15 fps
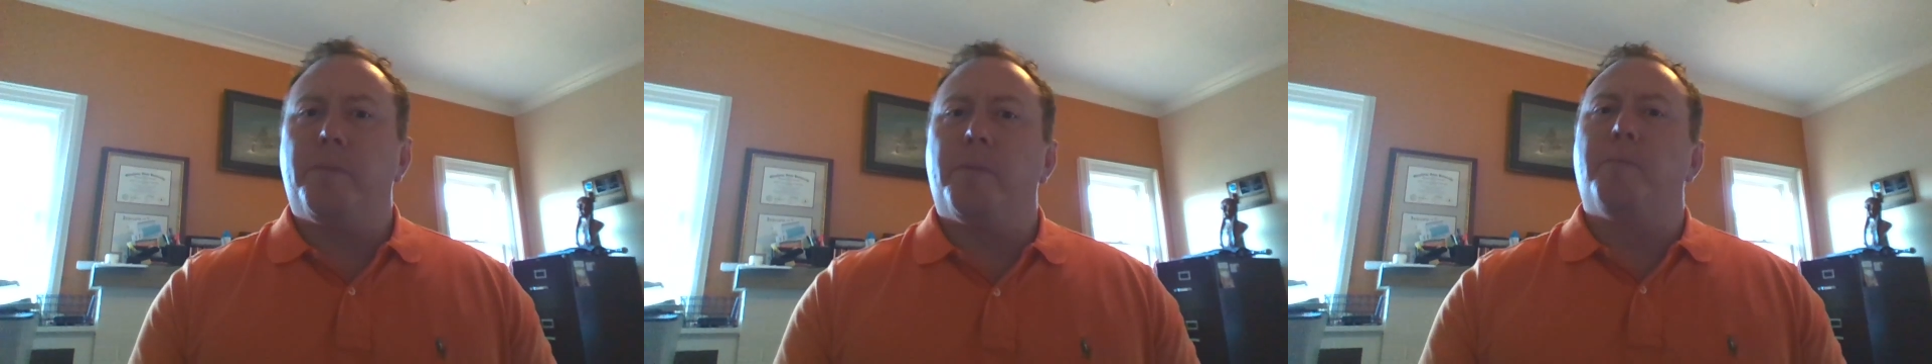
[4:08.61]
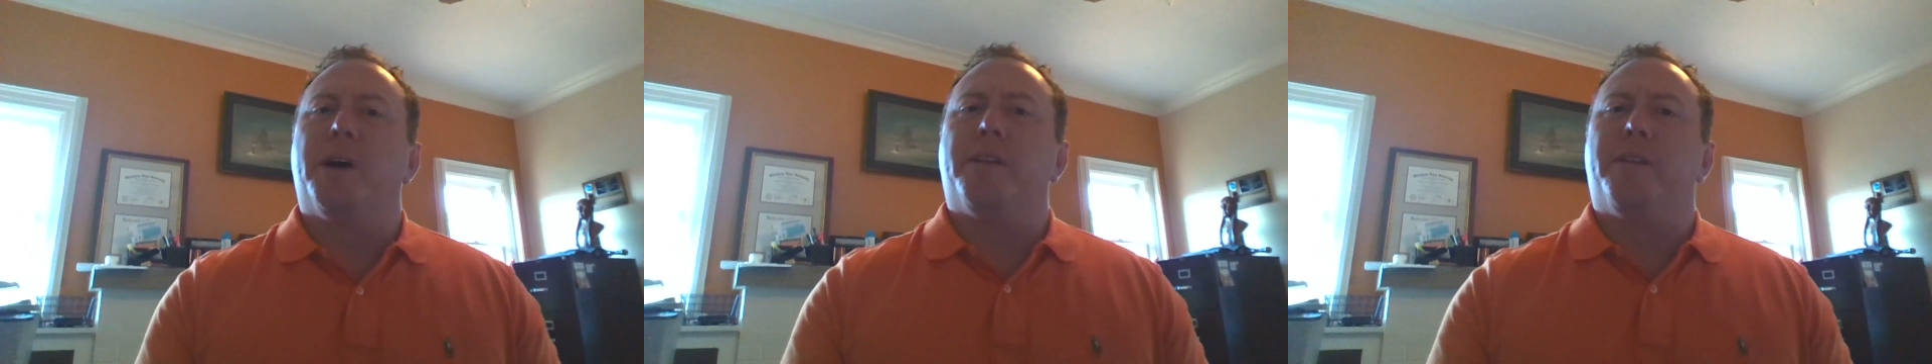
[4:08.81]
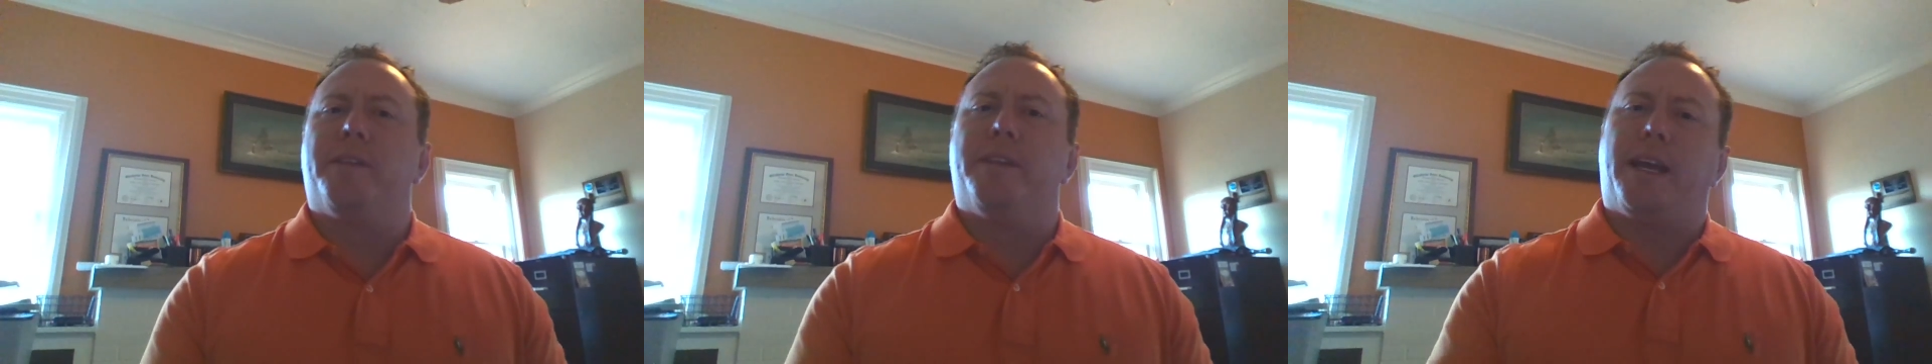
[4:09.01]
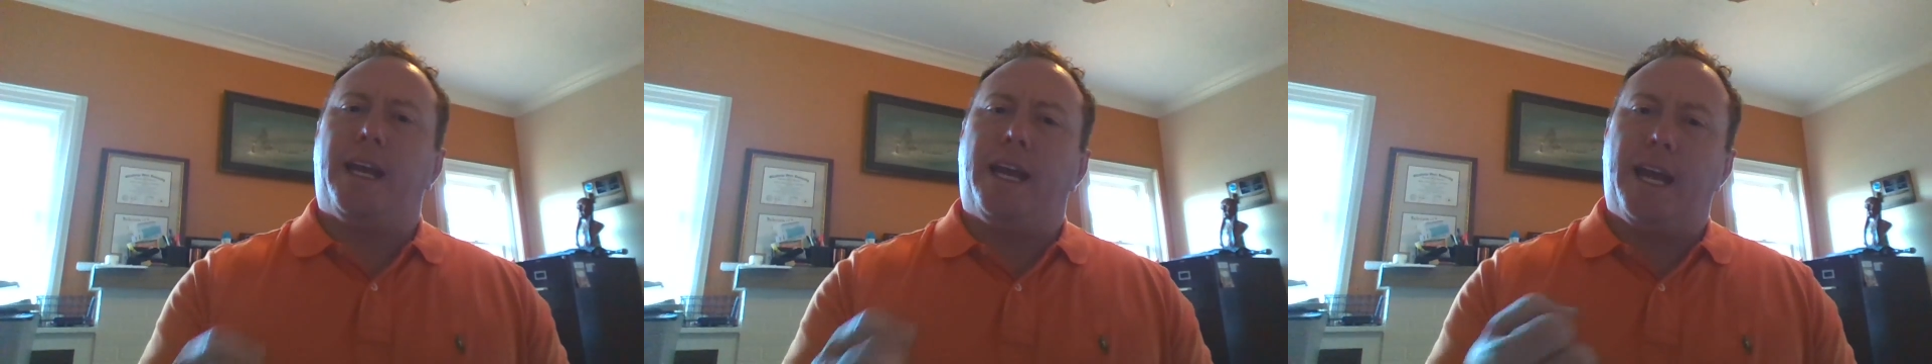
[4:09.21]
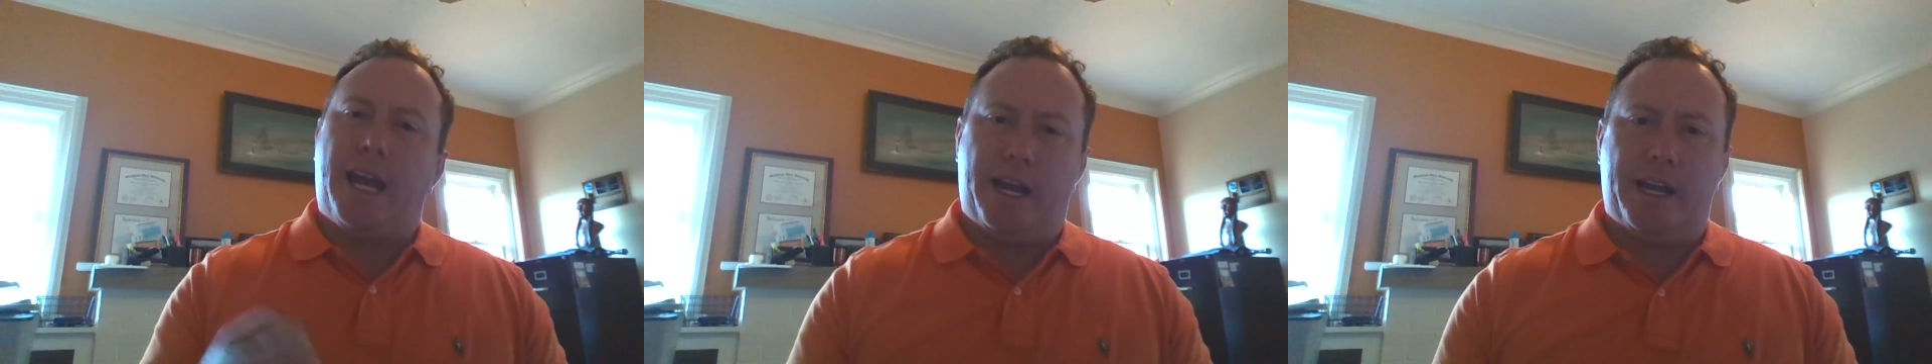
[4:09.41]
But the
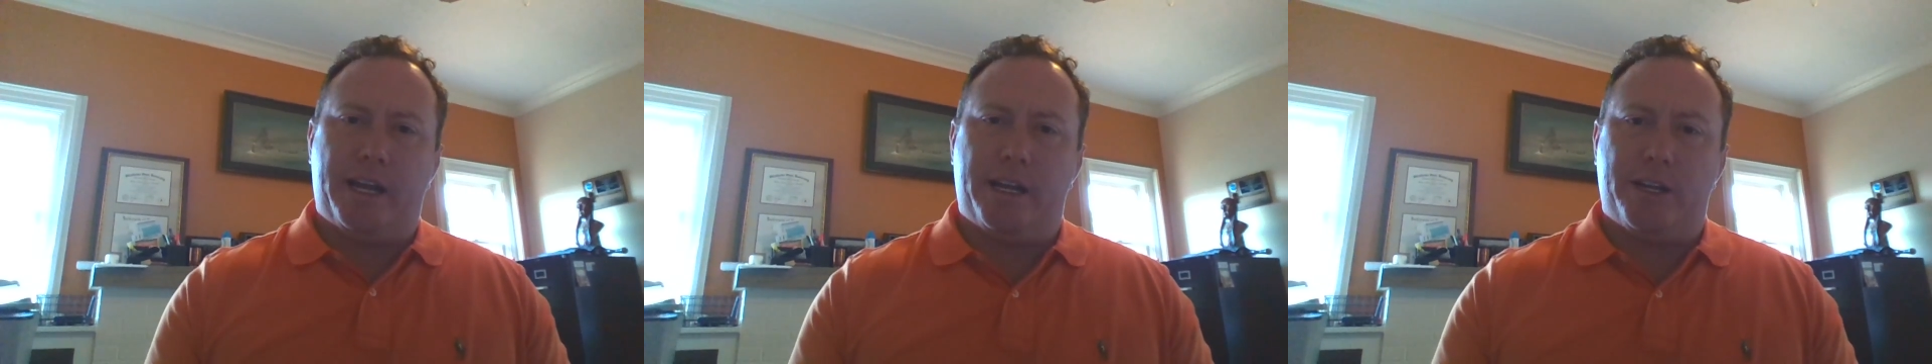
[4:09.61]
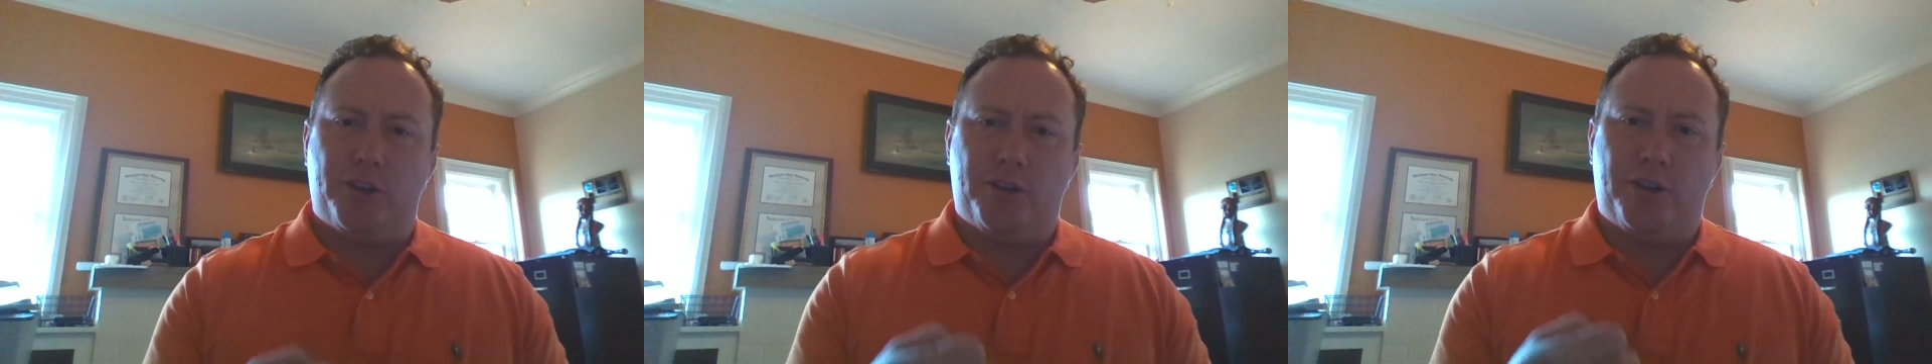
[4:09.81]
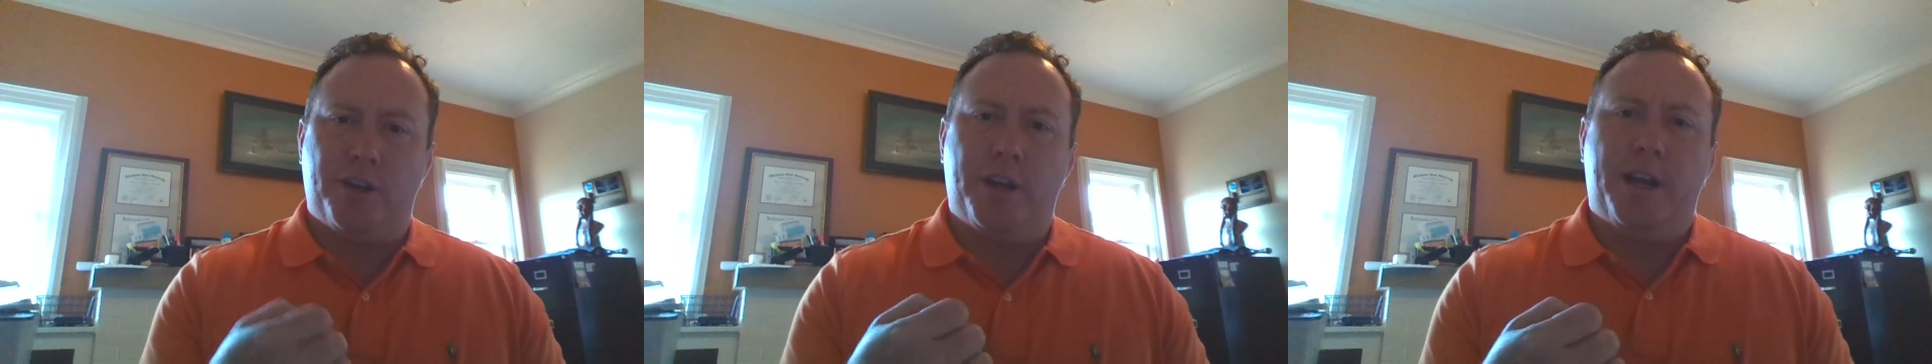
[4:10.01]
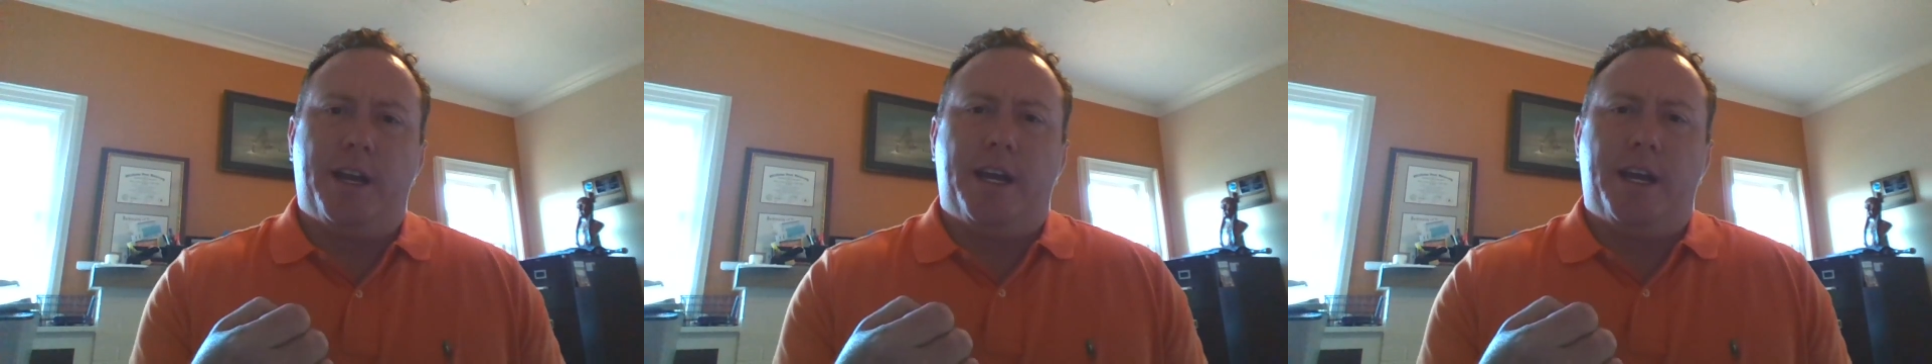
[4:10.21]
catch